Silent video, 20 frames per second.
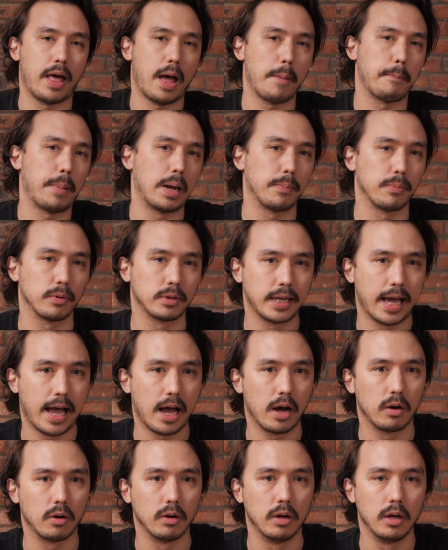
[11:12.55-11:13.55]
that paper
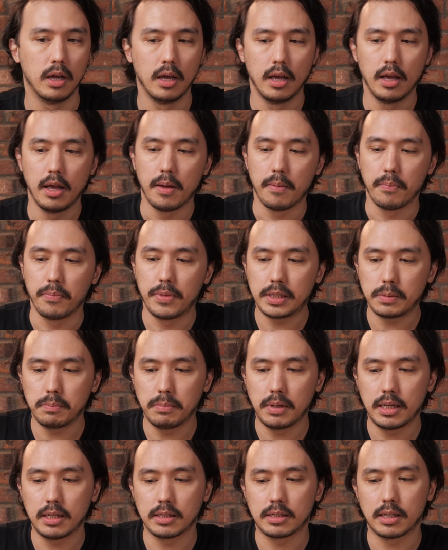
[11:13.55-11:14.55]
towel. This
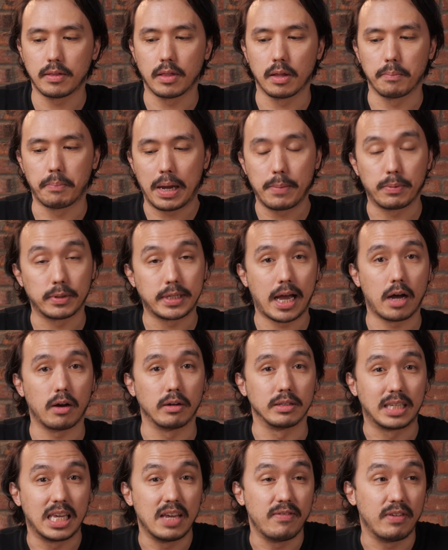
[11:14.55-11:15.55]
means that the paper towel
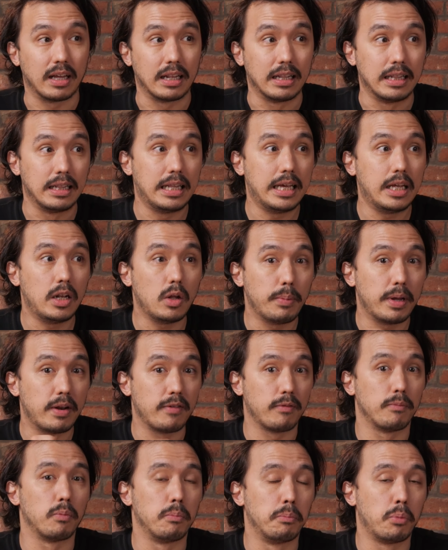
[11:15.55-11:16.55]
is giving a little bit
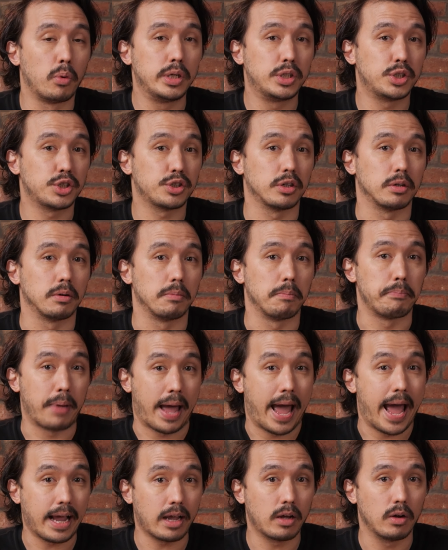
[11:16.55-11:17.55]
of moisture
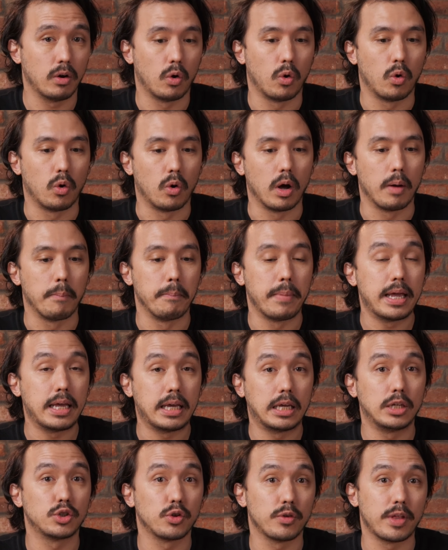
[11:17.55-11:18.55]
back, or
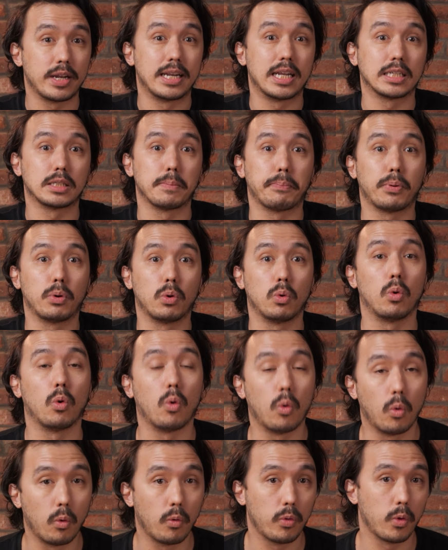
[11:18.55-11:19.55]
making sure that it doesn't pull
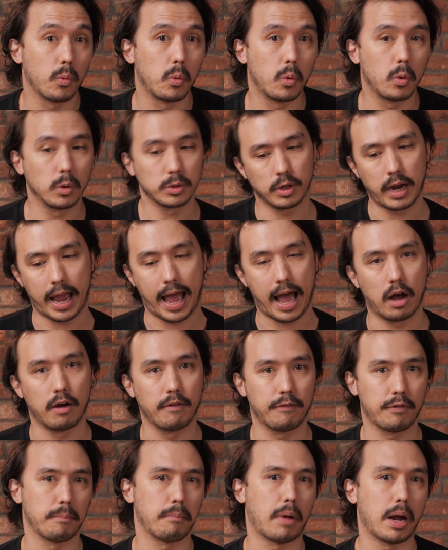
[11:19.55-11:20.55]
all the water
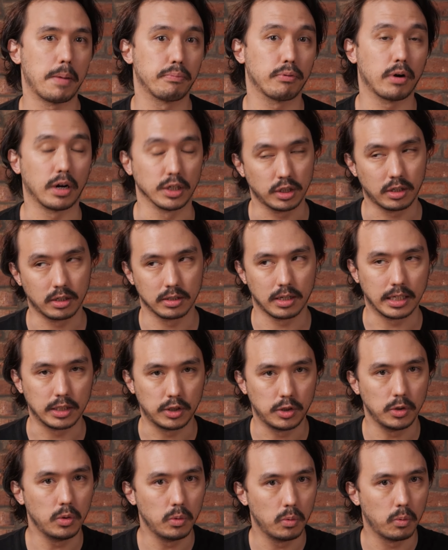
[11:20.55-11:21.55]
out from my brush, because I
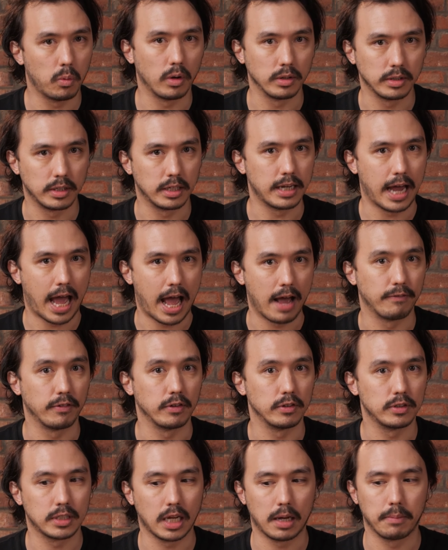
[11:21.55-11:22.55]
do want to have
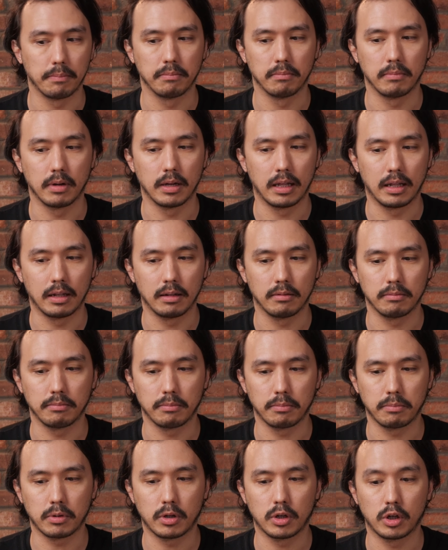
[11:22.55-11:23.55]
some
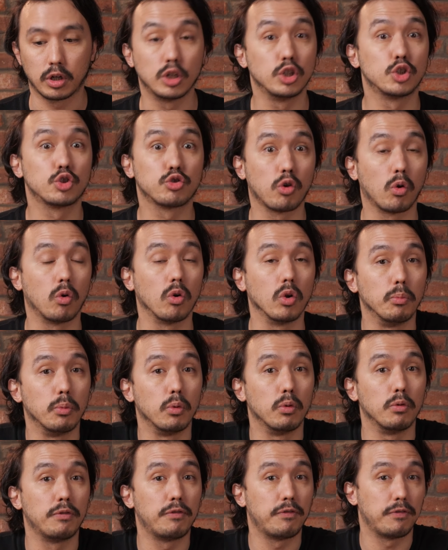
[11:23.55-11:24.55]

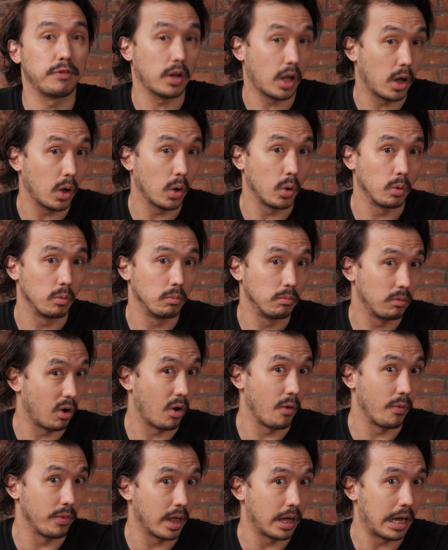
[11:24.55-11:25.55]
controllable flow
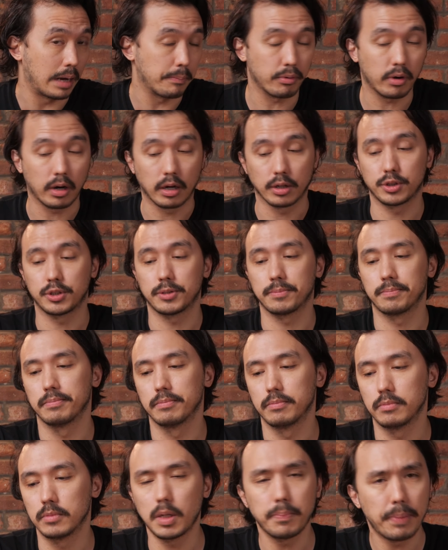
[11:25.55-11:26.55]
on that brush,
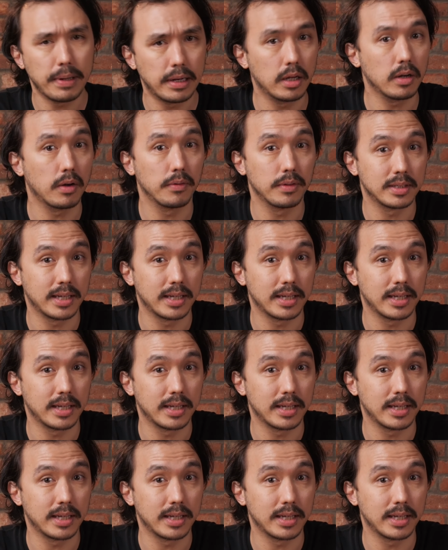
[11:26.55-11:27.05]
depending on the